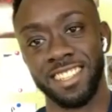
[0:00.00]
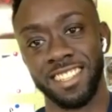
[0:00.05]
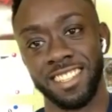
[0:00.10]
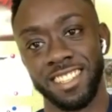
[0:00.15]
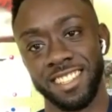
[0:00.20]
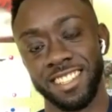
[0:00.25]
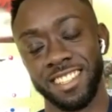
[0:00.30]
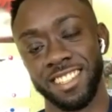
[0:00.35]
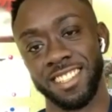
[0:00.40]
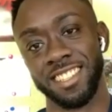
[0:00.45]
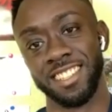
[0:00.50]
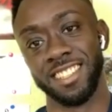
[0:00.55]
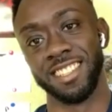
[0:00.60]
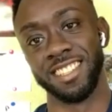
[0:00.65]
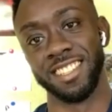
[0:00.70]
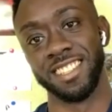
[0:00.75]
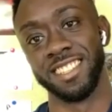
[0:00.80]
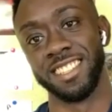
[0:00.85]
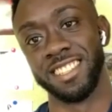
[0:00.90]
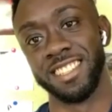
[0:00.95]

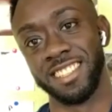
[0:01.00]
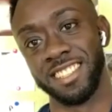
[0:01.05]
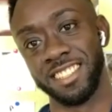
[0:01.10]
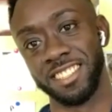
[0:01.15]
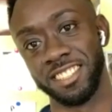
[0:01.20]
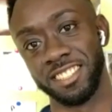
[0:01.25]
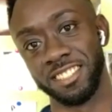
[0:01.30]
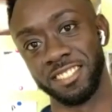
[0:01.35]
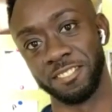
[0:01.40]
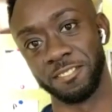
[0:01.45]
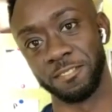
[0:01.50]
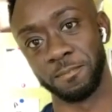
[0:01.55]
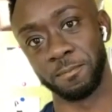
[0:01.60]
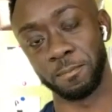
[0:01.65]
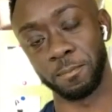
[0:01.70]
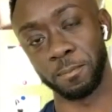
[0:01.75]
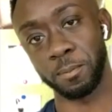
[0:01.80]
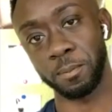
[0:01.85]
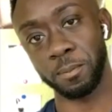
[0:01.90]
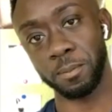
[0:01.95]

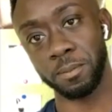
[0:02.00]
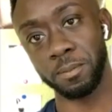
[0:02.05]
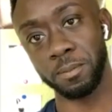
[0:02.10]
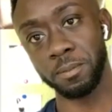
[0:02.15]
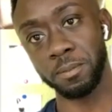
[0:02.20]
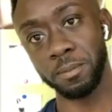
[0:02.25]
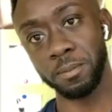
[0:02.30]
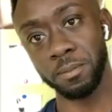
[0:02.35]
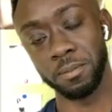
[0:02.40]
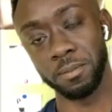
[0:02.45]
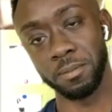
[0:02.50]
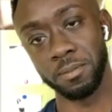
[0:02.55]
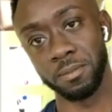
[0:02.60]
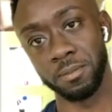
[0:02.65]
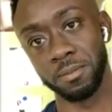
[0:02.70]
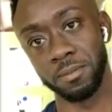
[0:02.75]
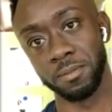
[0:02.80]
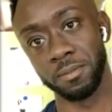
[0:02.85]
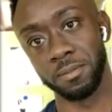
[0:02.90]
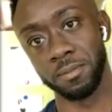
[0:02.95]

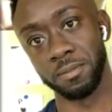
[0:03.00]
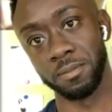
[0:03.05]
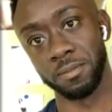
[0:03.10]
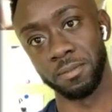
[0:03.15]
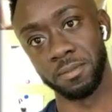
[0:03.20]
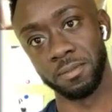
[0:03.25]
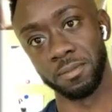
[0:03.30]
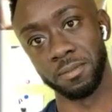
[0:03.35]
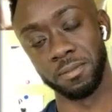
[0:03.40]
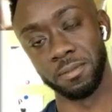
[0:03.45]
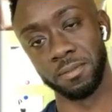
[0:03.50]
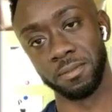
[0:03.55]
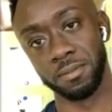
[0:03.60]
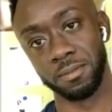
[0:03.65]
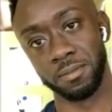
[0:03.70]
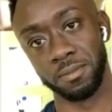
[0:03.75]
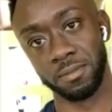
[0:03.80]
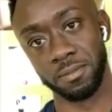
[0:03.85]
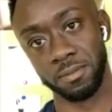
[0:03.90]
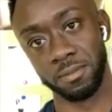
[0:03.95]

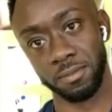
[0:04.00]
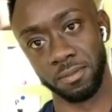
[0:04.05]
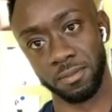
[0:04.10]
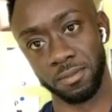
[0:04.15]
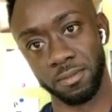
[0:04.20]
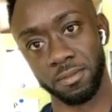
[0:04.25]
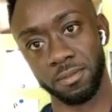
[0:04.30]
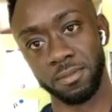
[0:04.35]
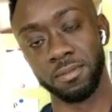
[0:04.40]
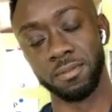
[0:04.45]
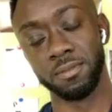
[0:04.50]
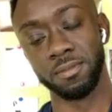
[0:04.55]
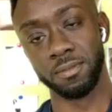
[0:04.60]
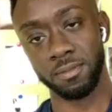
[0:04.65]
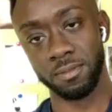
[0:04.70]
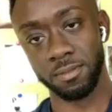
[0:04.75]
This person isn't speaking.